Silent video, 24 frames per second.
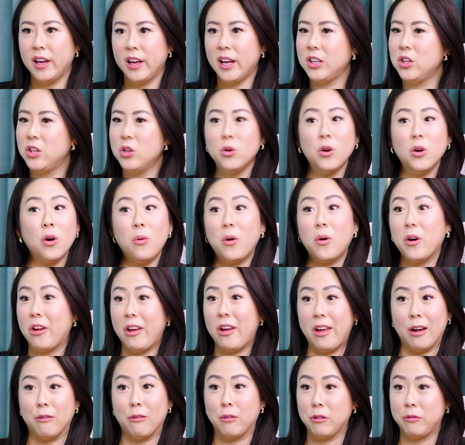And you don't want
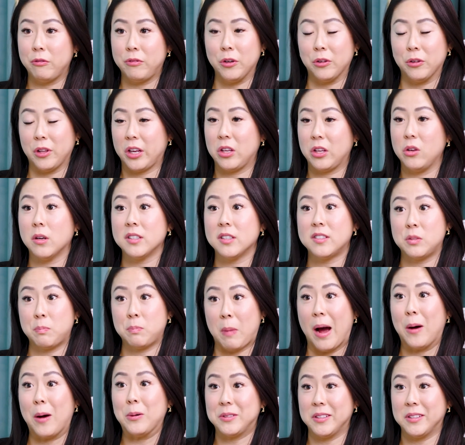to ever feel like your
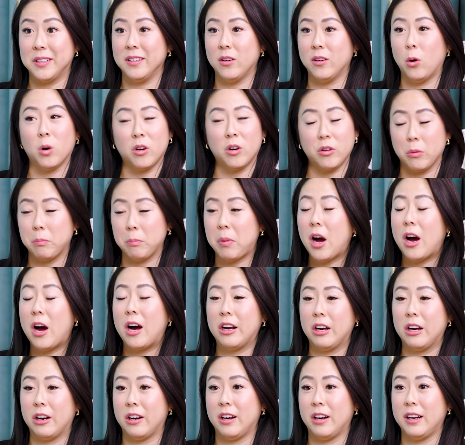spouse or your
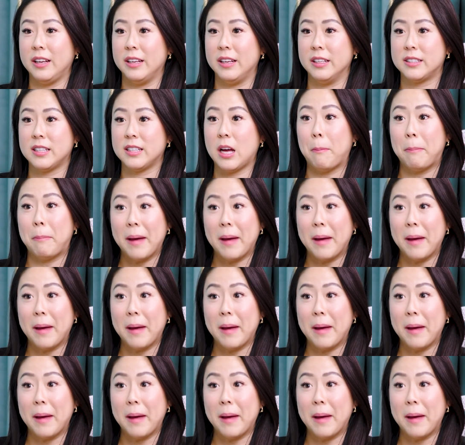partner is a